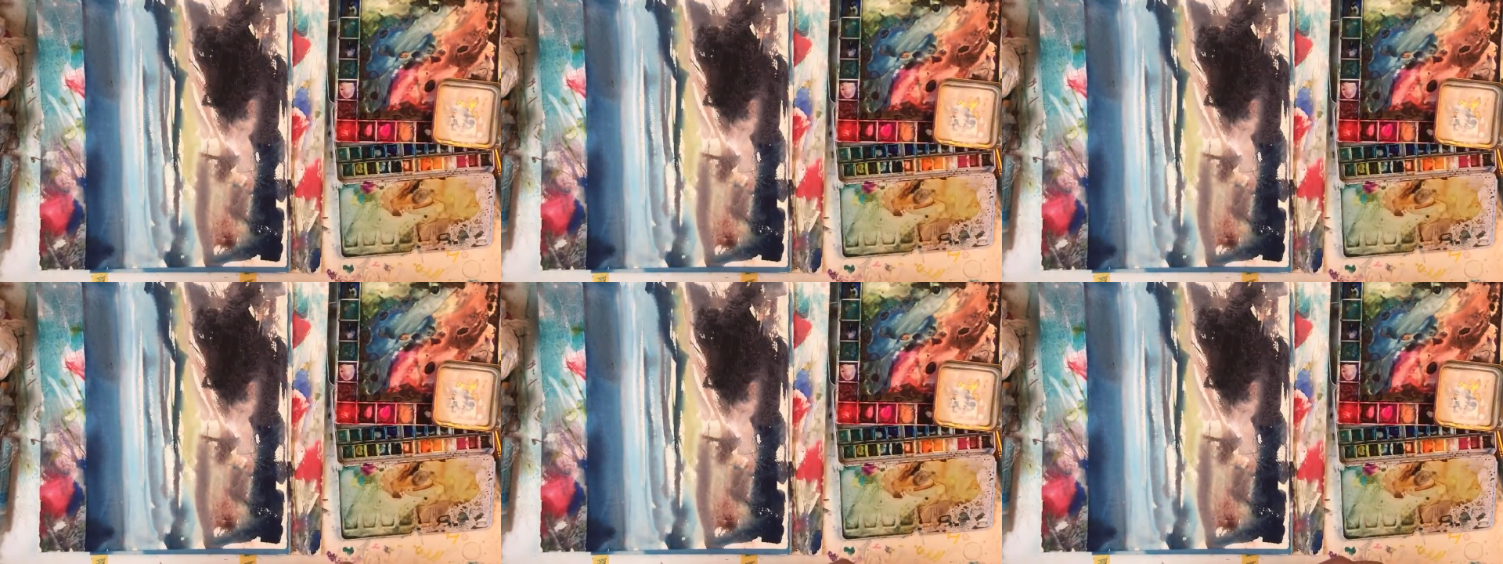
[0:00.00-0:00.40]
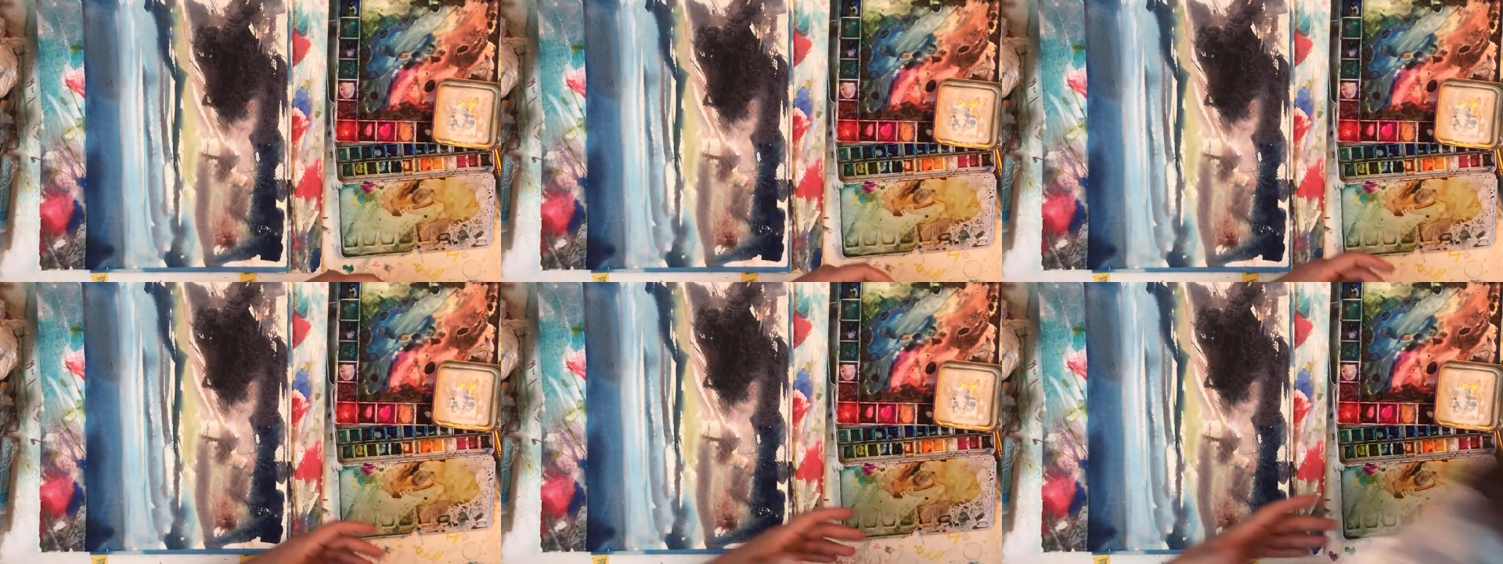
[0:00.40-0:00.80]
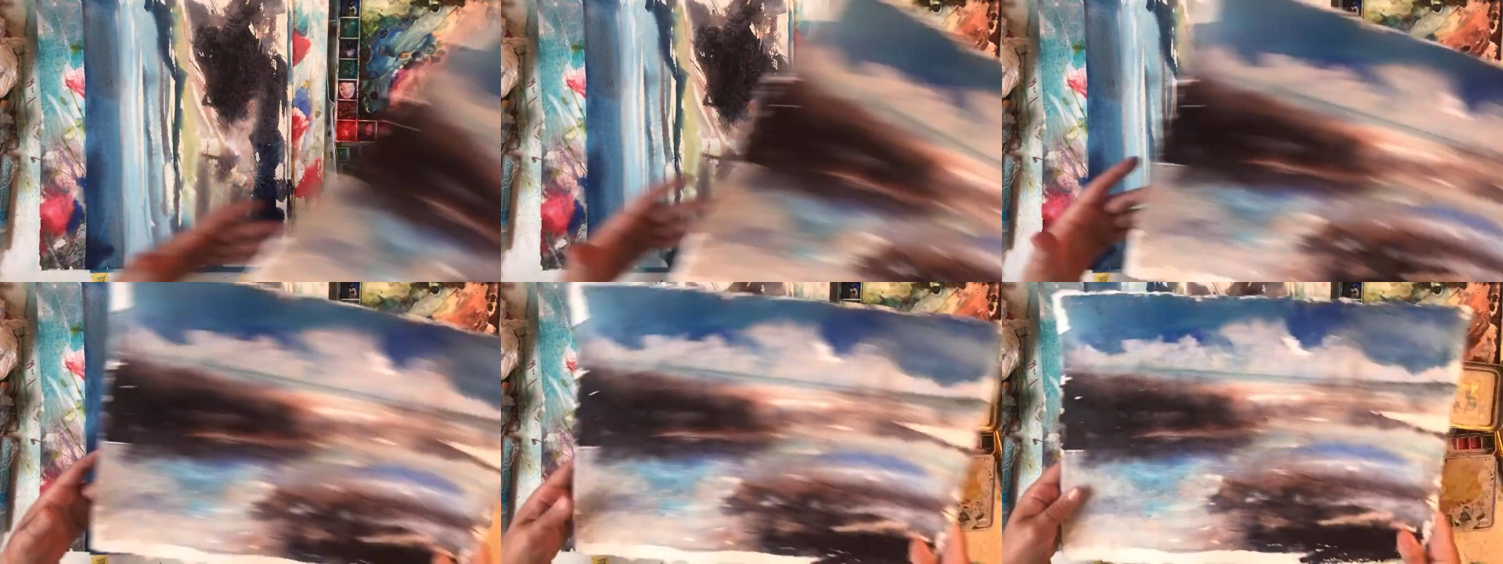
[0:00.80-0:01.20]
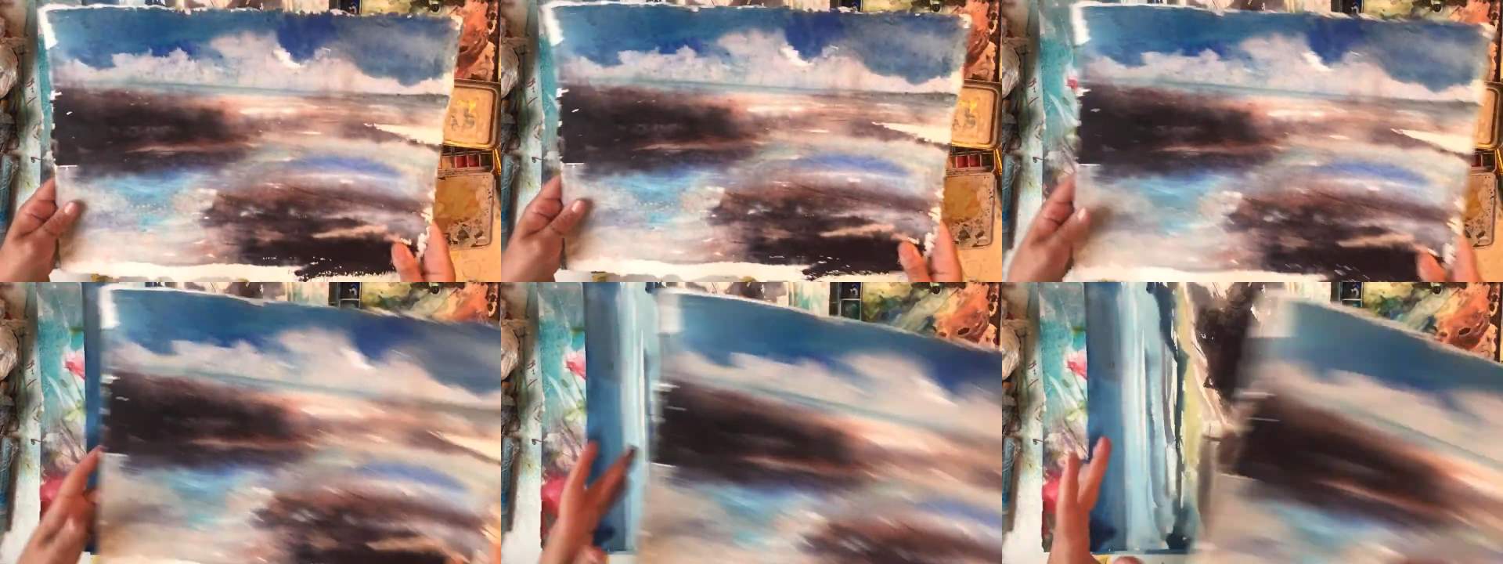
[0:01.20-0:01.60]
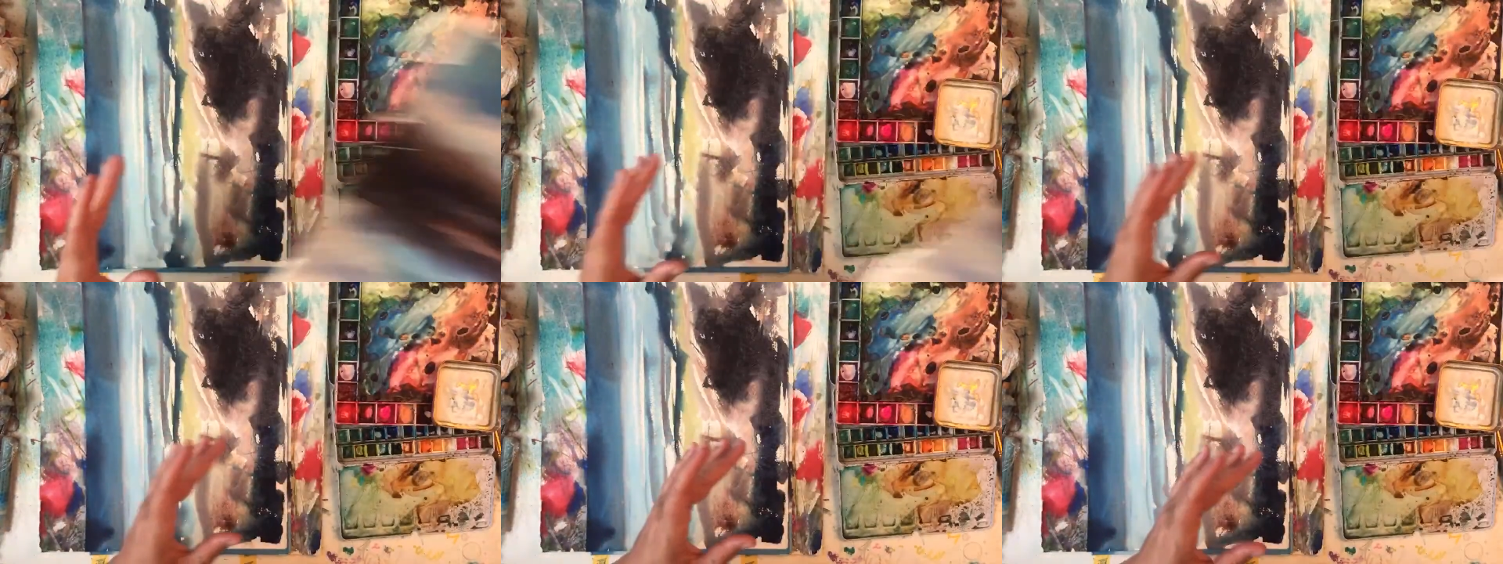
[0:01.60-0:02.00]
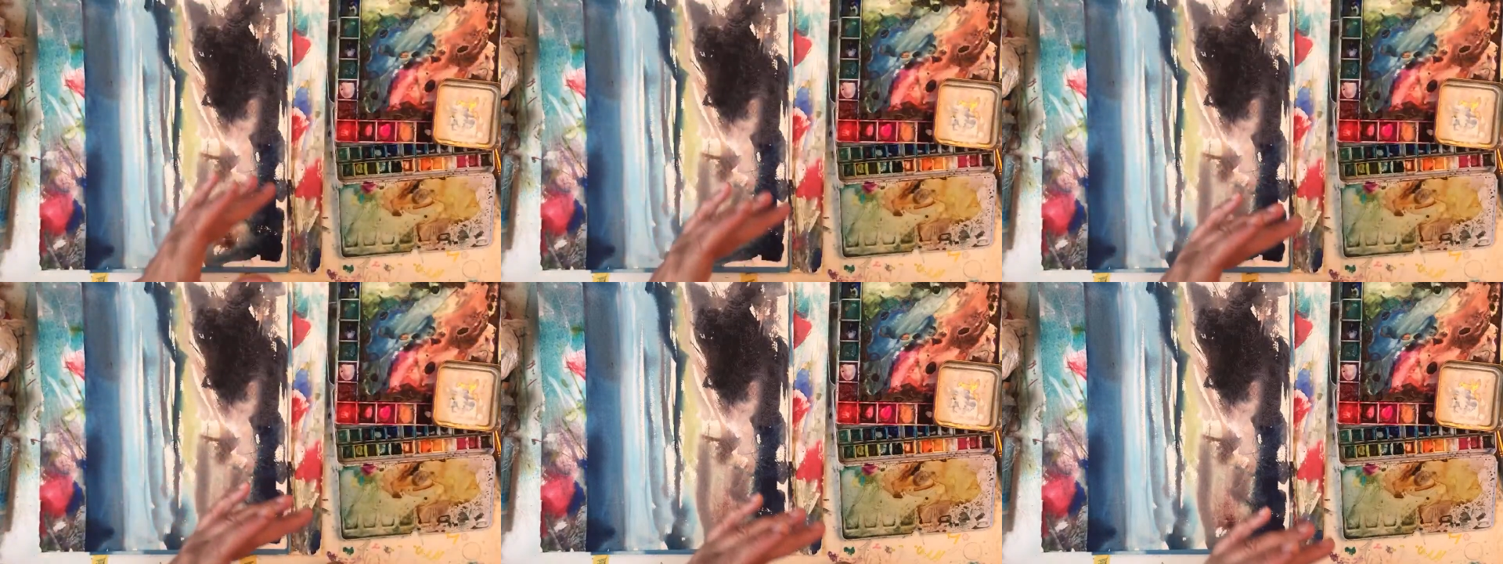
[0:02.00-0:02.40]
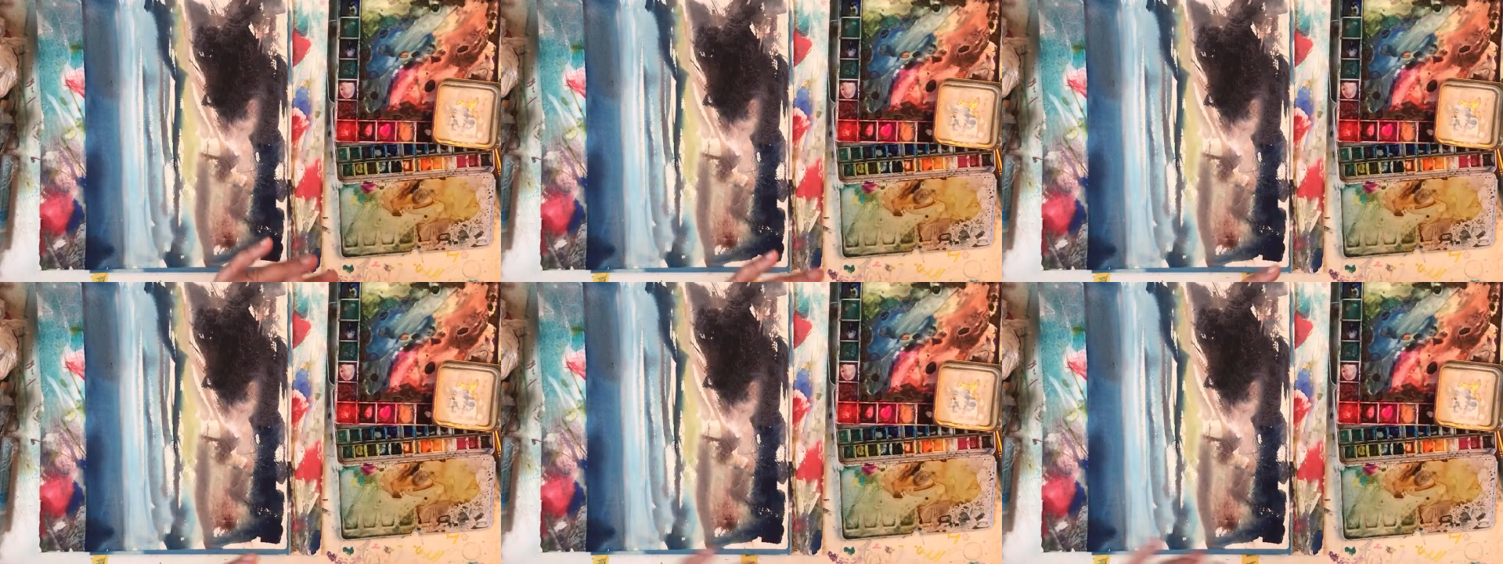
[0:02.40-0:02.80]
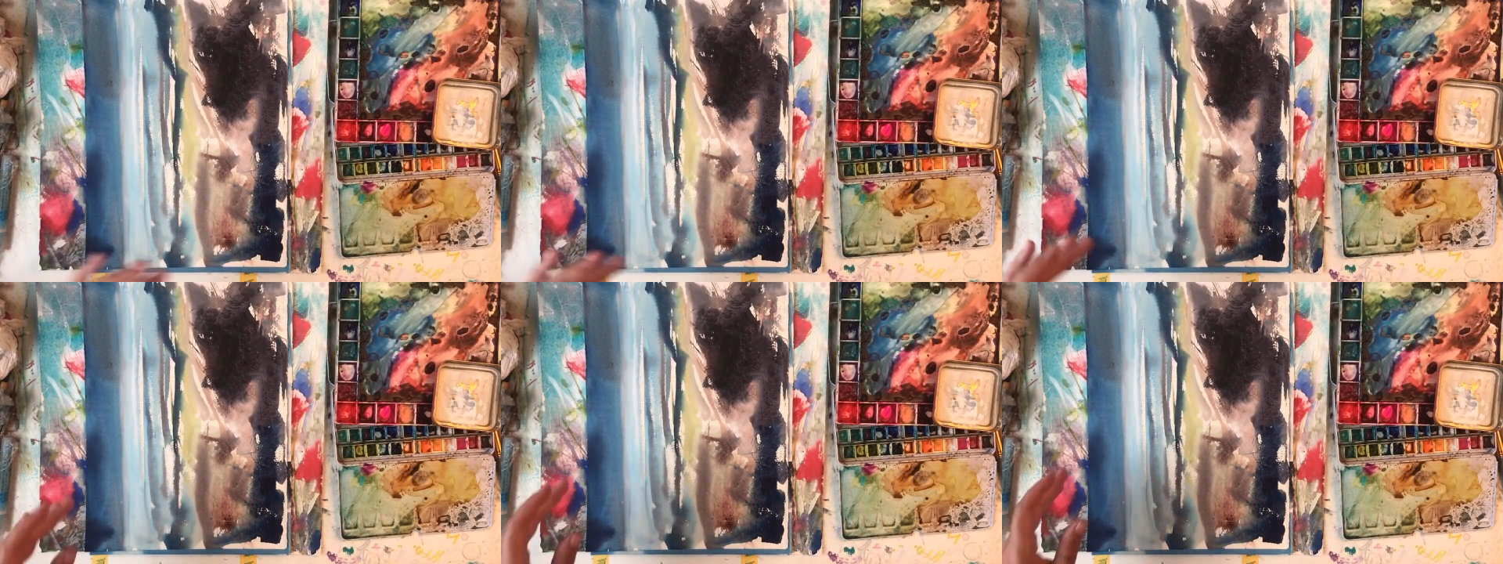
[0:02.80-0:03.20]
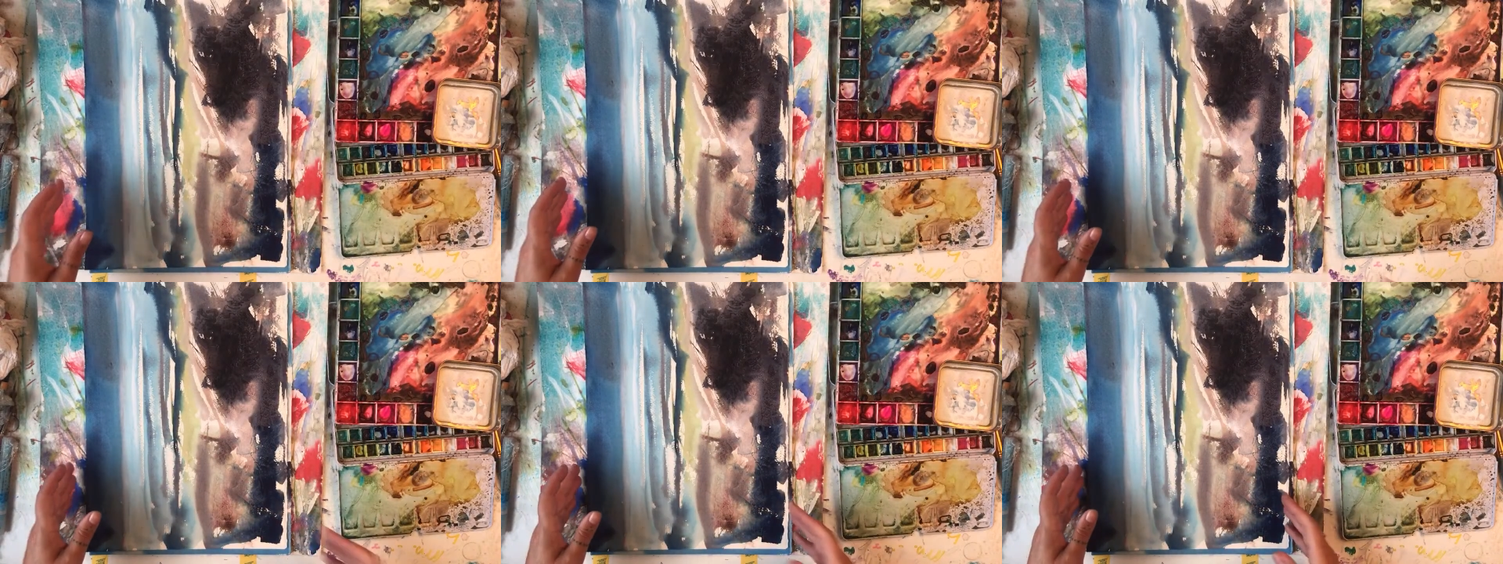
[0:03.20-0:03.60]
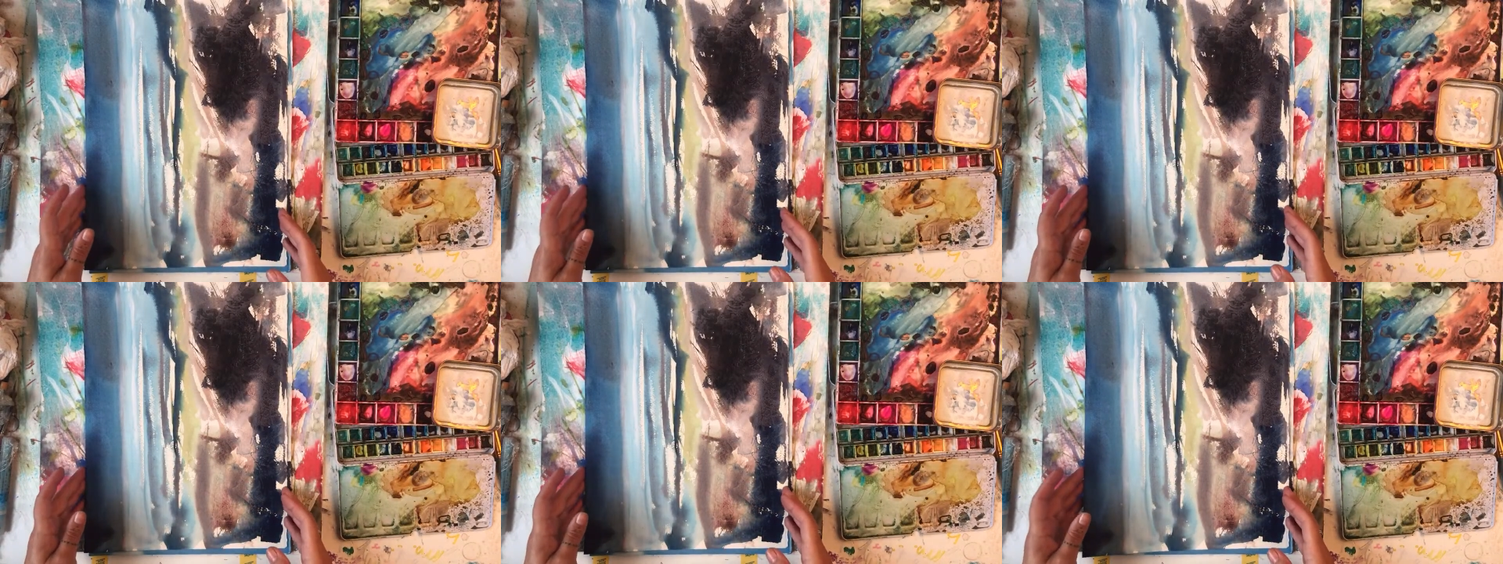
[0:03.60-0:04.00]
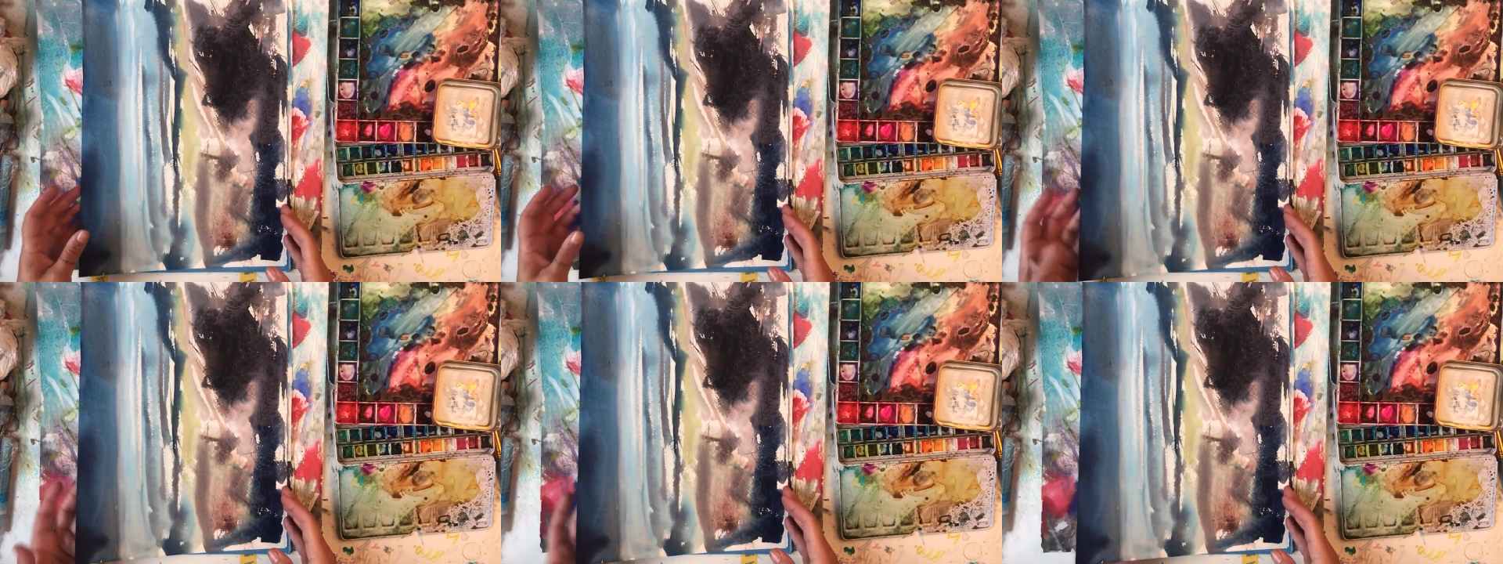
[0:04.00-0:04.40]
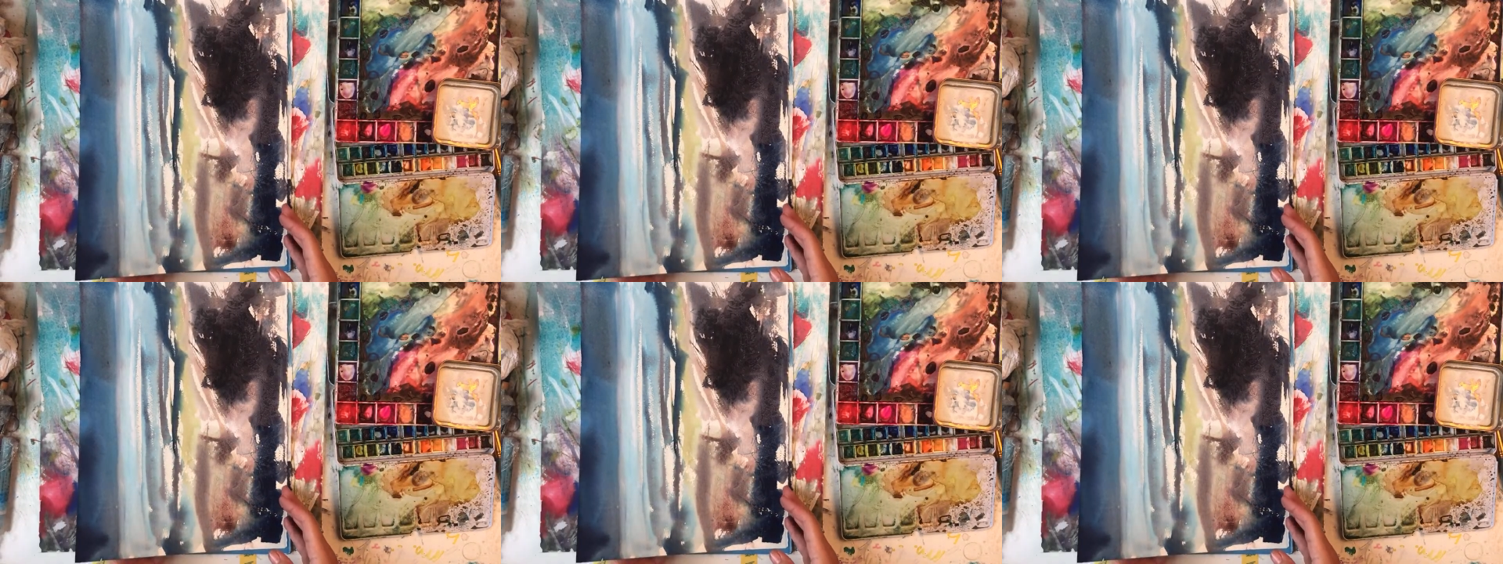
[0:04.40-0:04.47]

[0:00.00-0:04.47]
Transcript: Nobody's mouth can be seen.